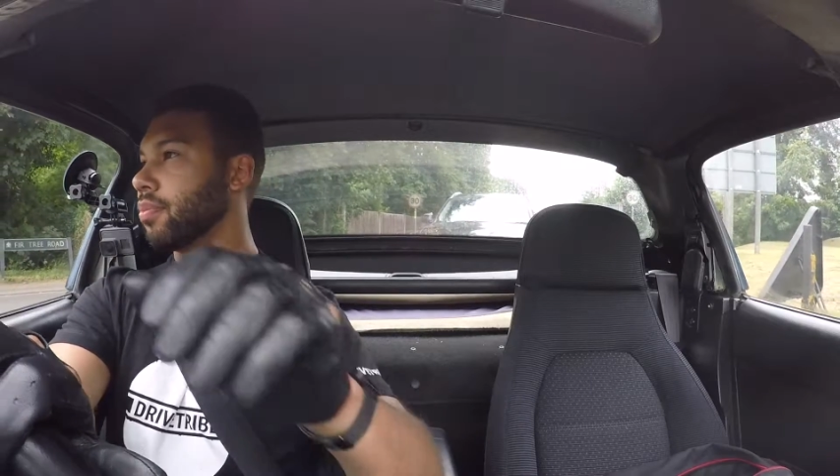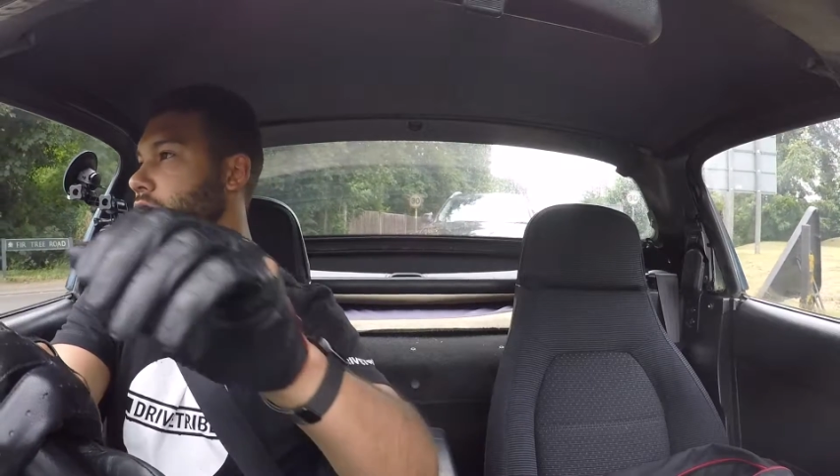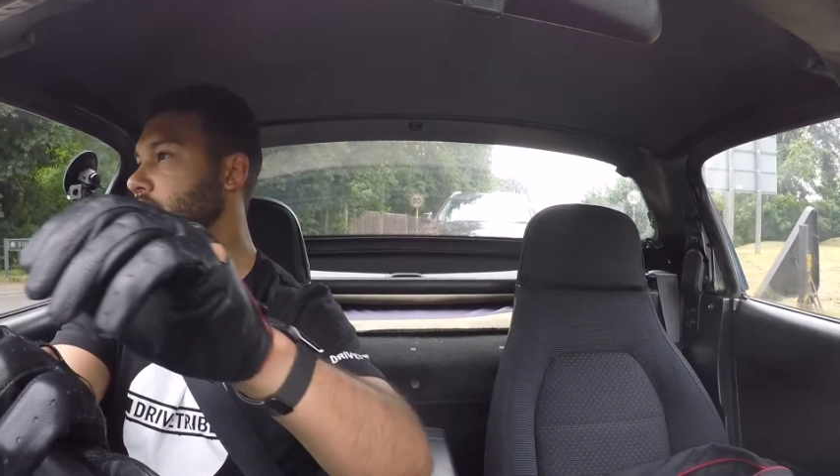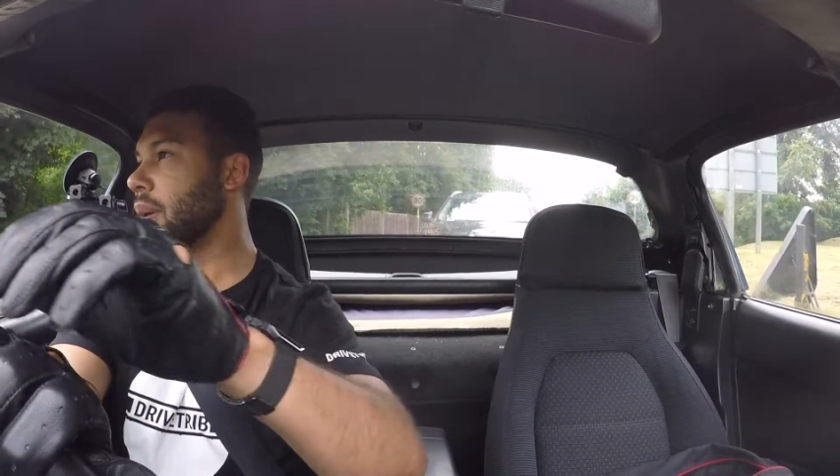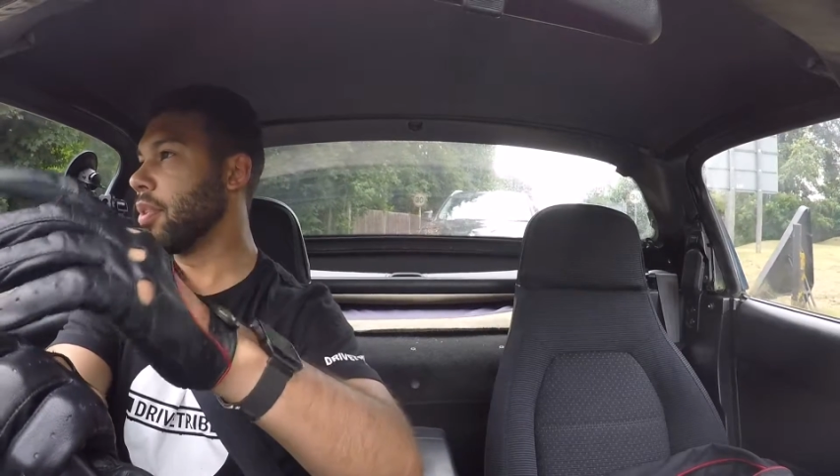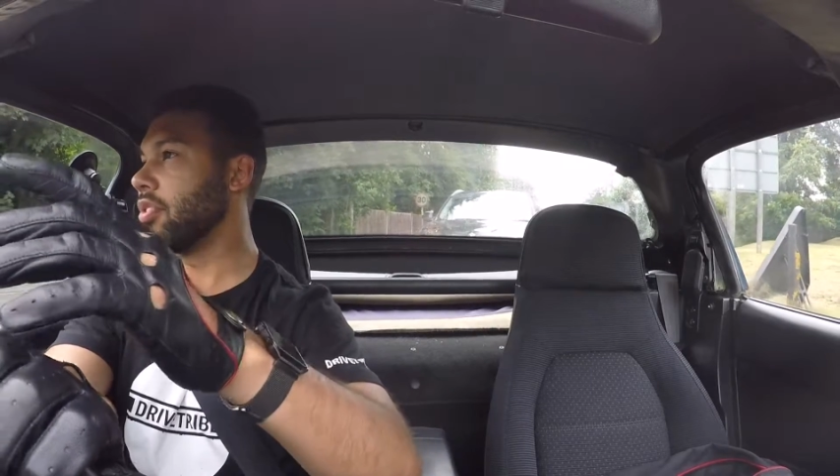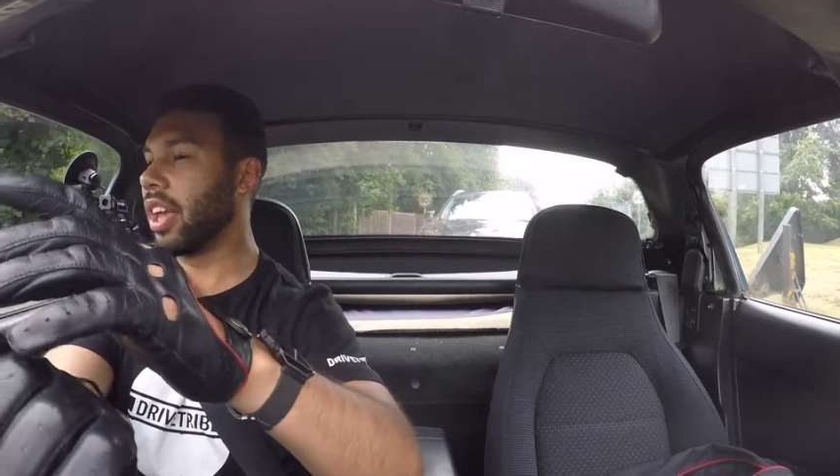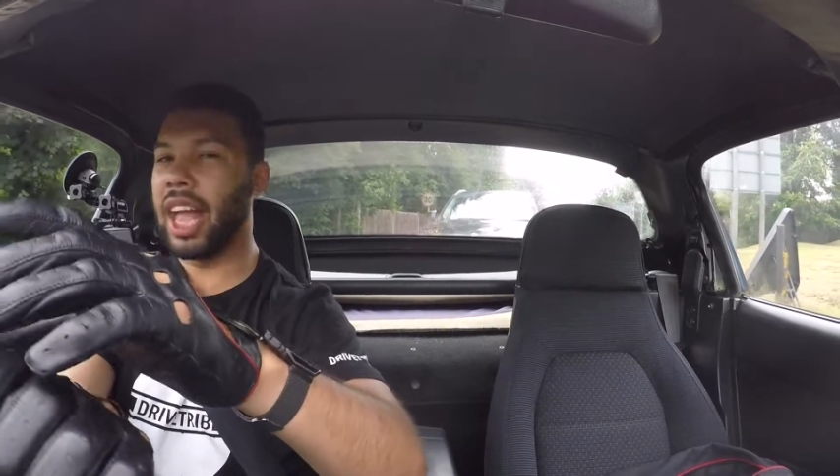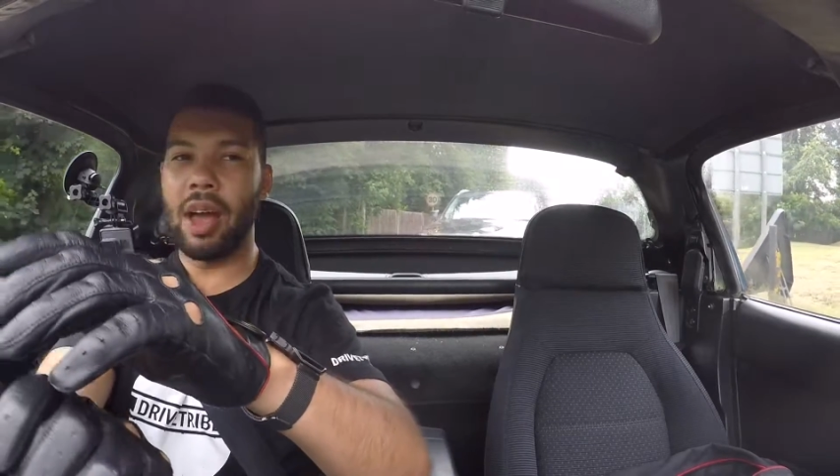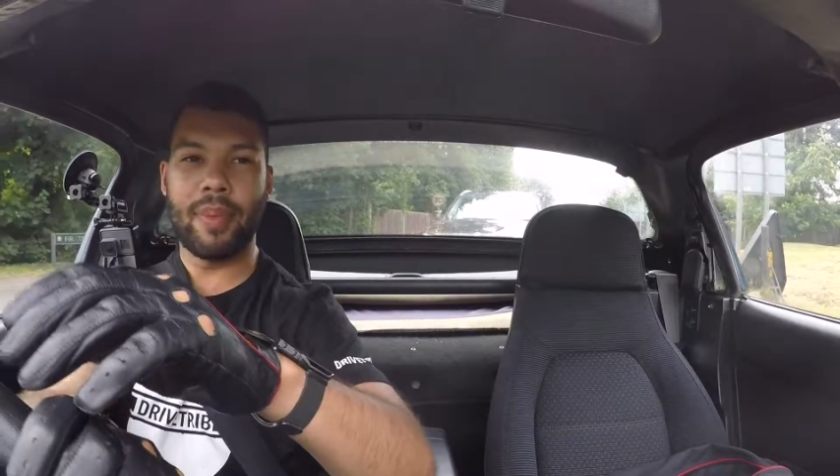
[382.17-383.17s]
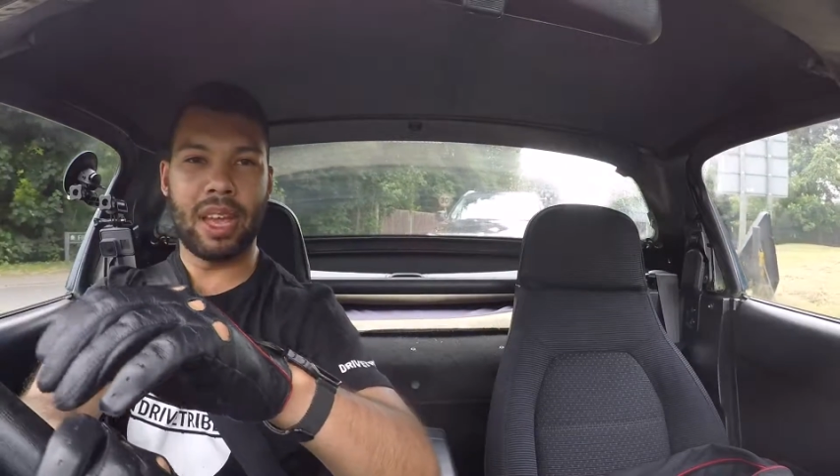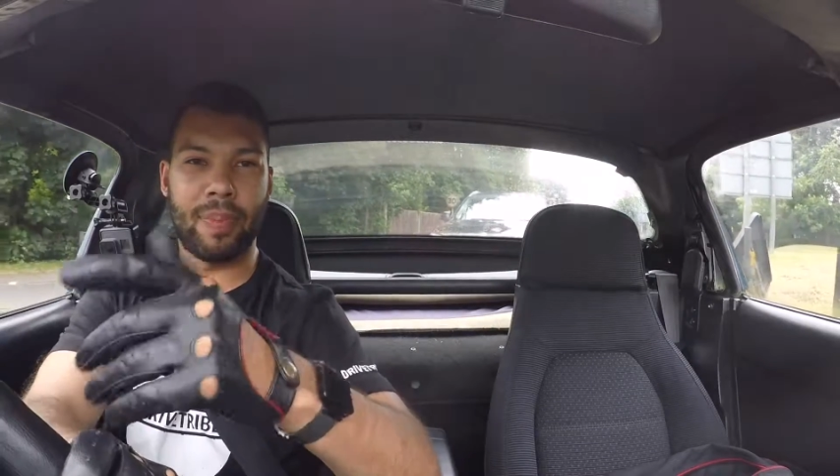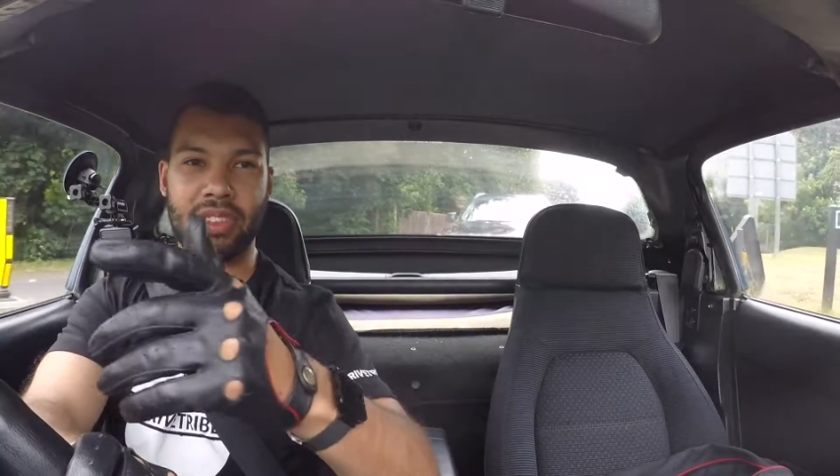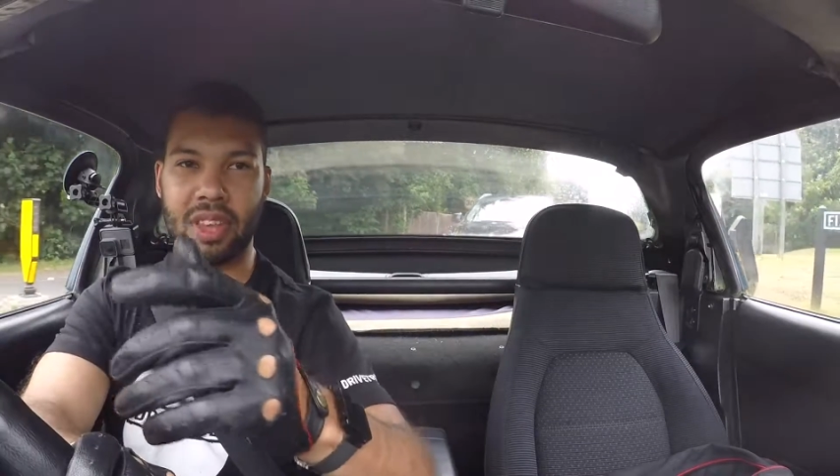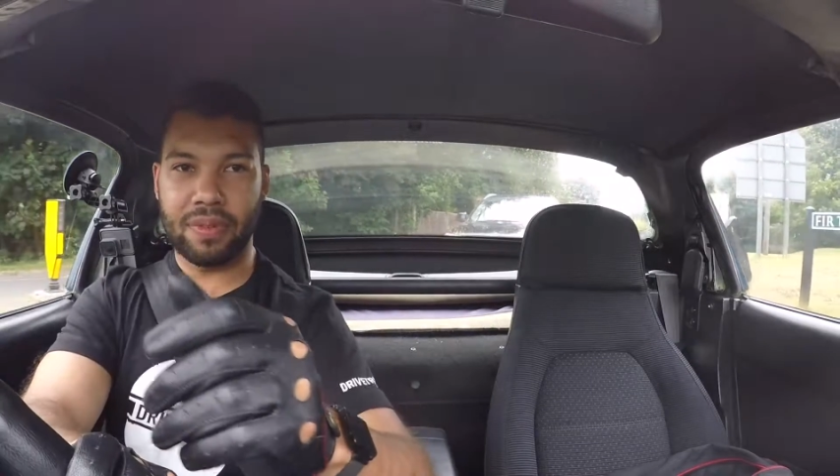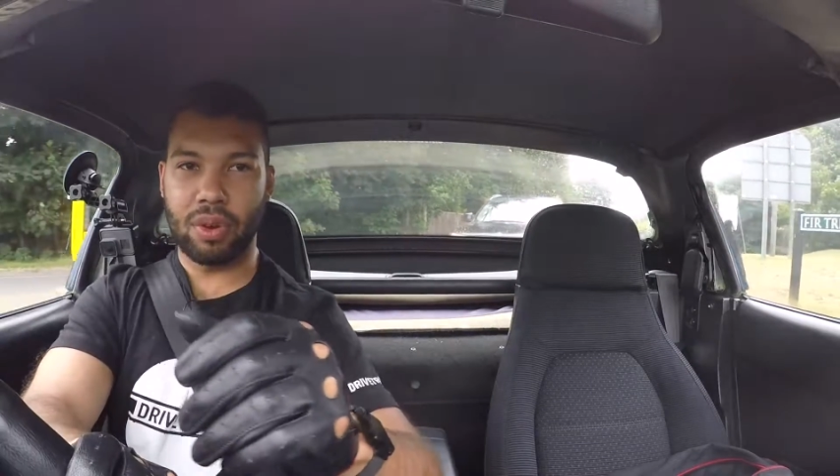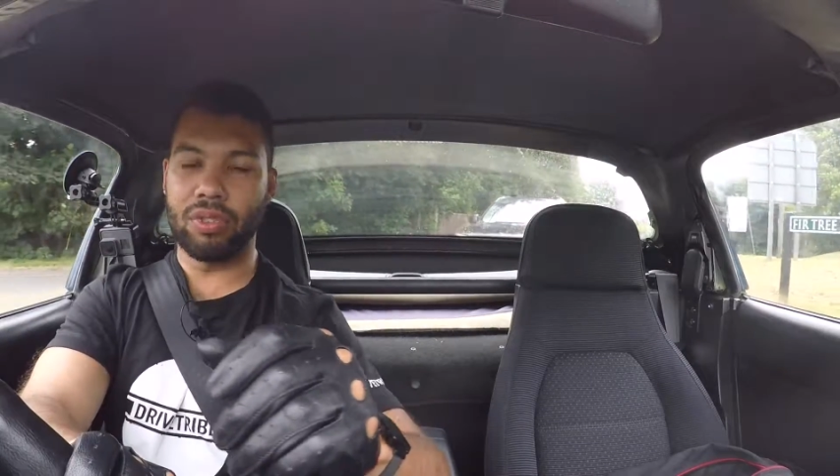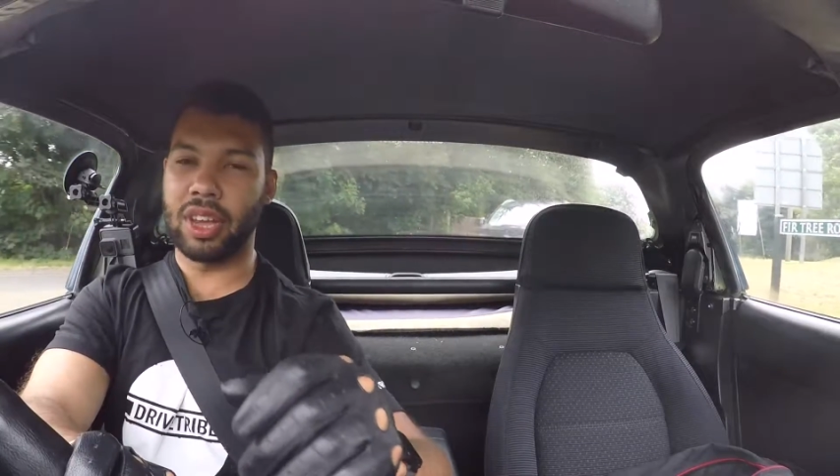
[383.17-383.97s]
Sometimes it can be a bit difficult